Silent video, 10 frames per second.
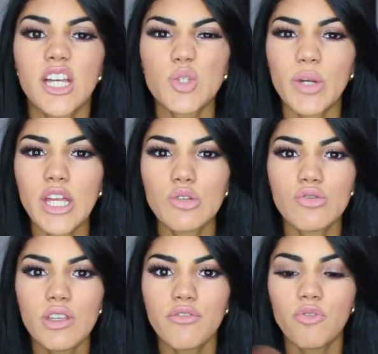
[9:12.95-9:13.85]
That's what I
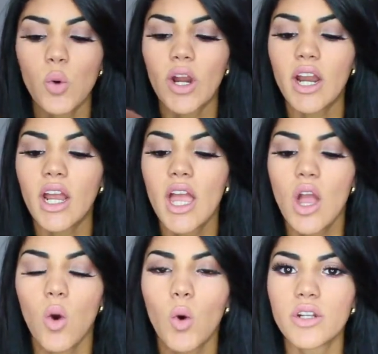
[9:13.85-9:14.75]
use it for,
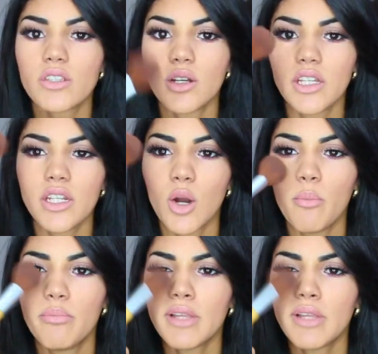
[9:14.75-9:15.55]
or to, you know,